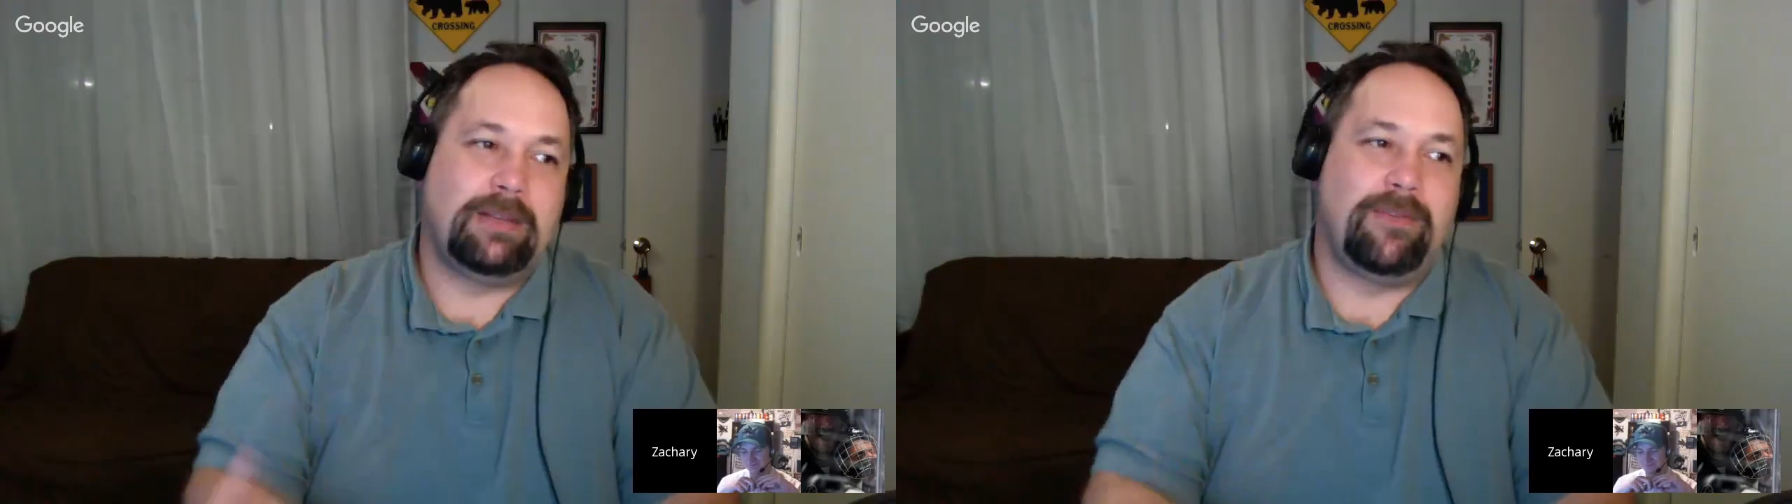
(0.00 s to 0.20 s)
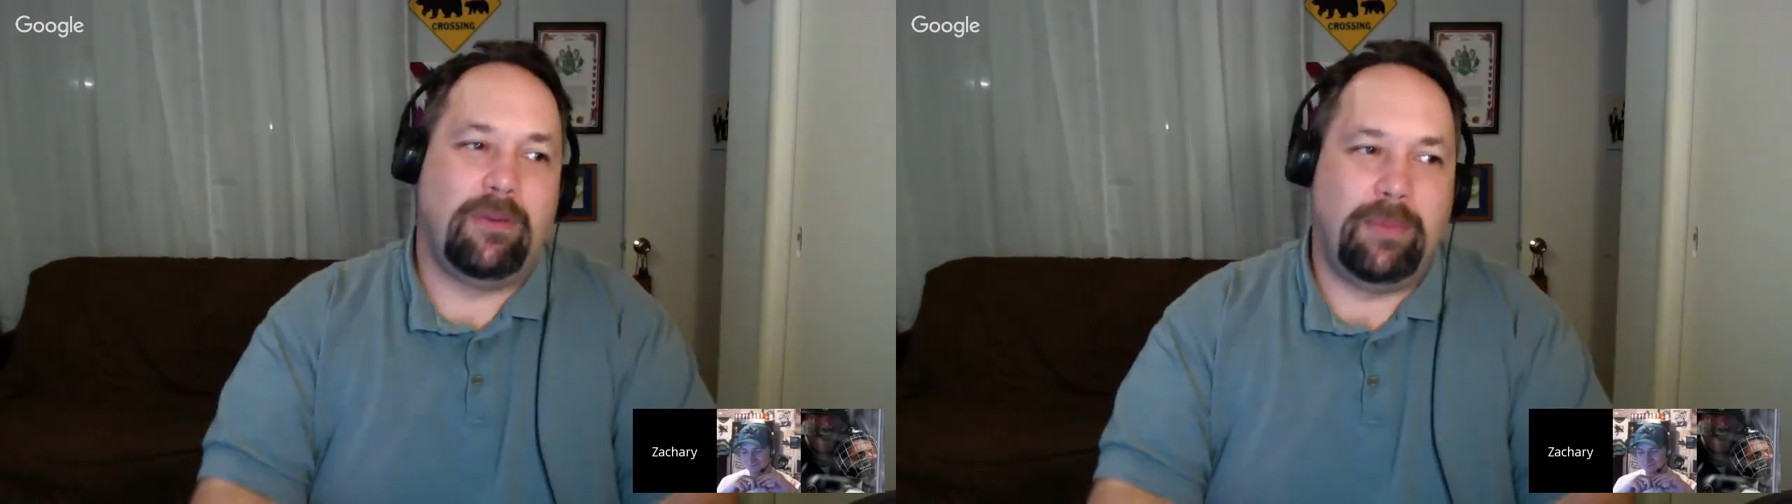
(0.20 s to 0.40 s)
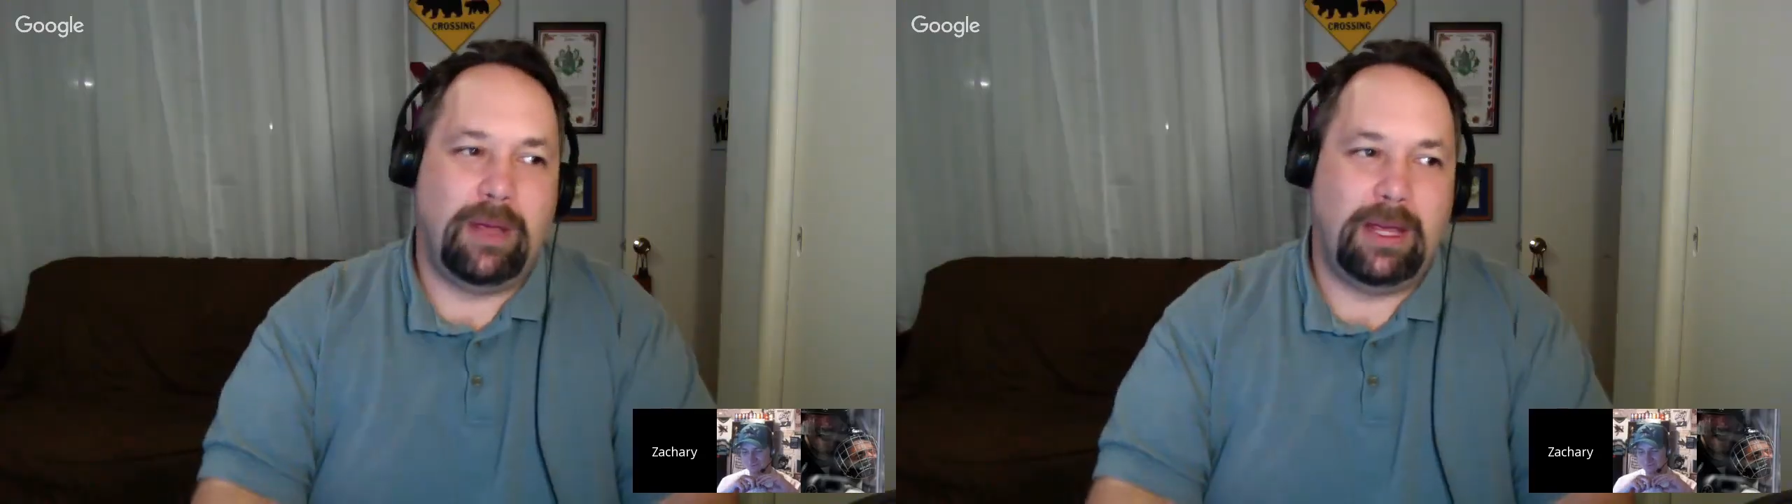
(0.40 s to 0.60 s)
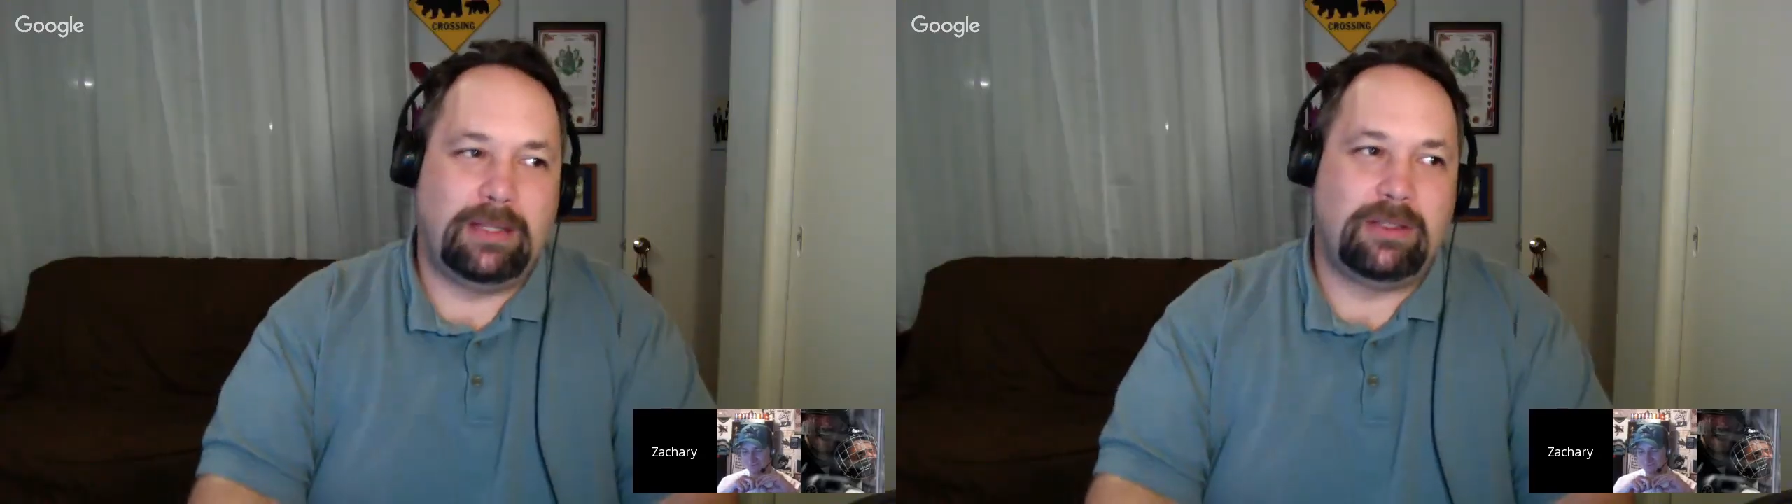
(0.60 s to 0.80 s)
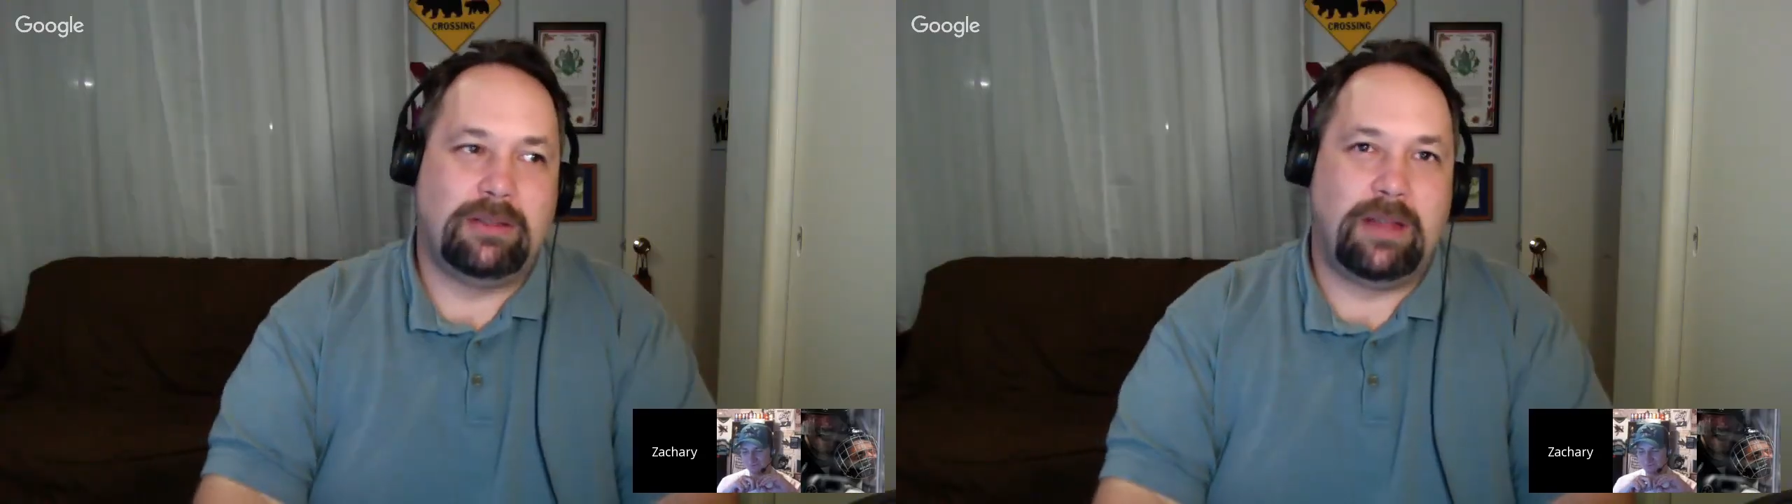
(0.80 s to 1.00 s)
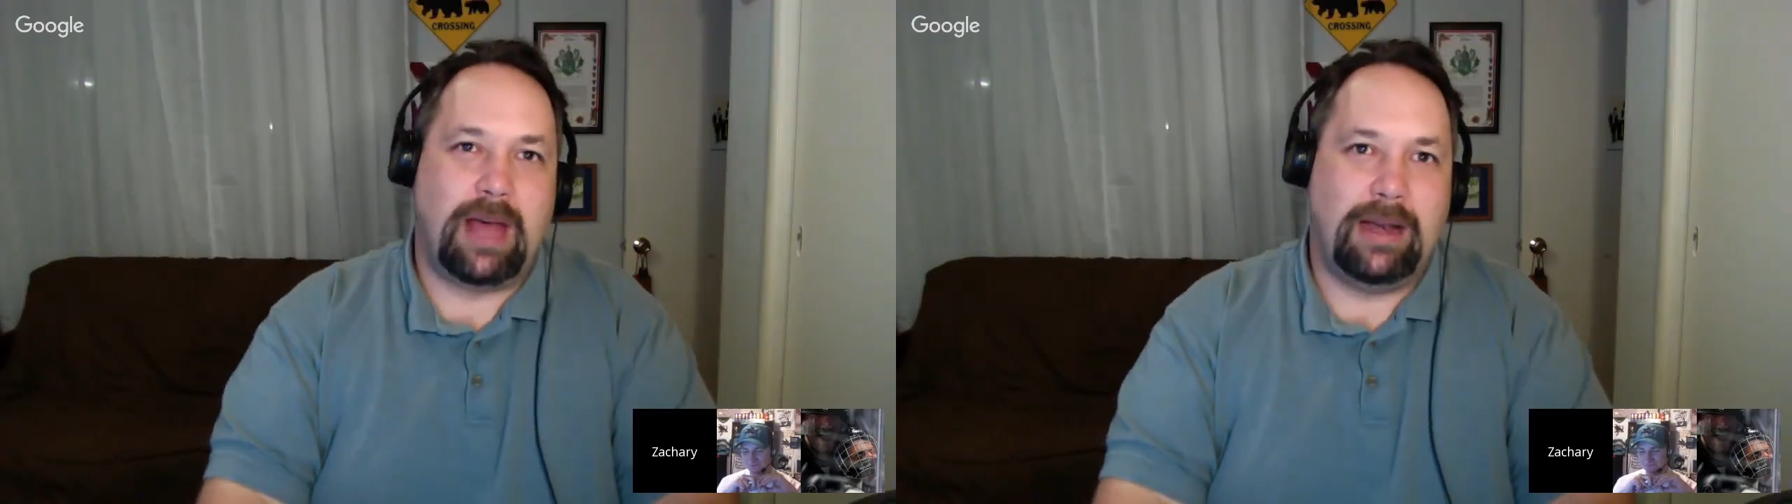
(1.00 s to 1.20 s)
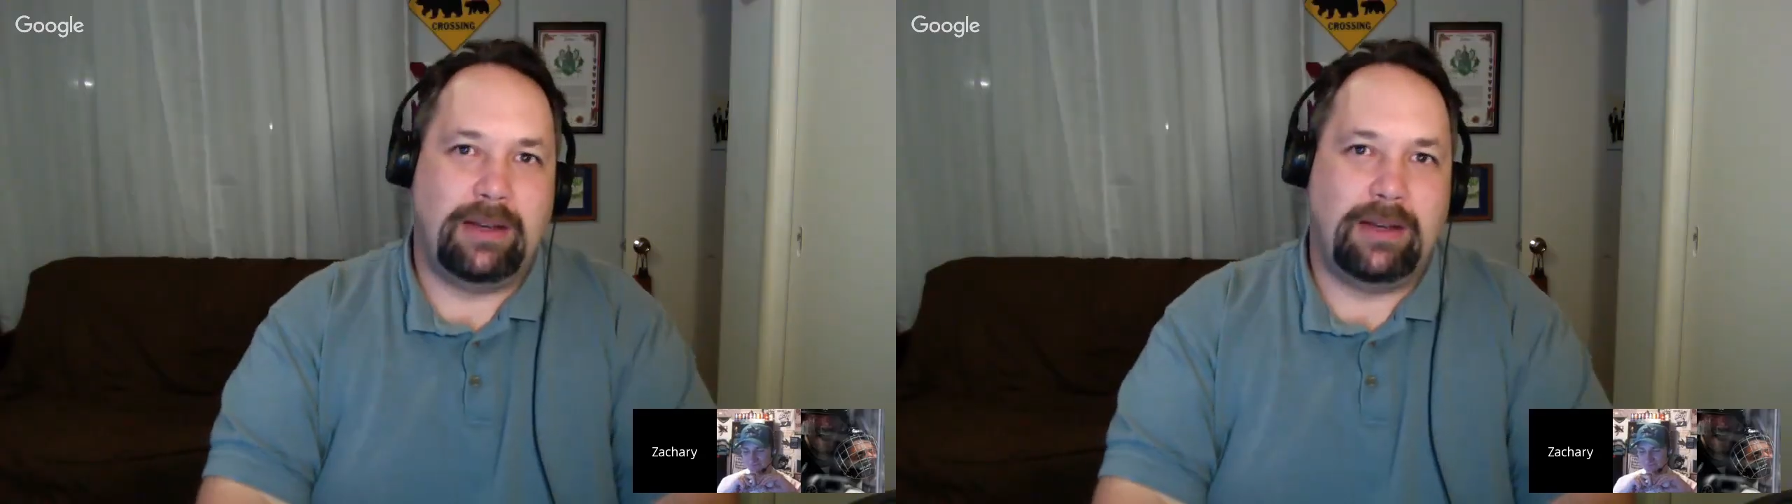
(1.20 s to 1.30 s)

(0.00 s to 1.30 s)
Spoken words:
for me, that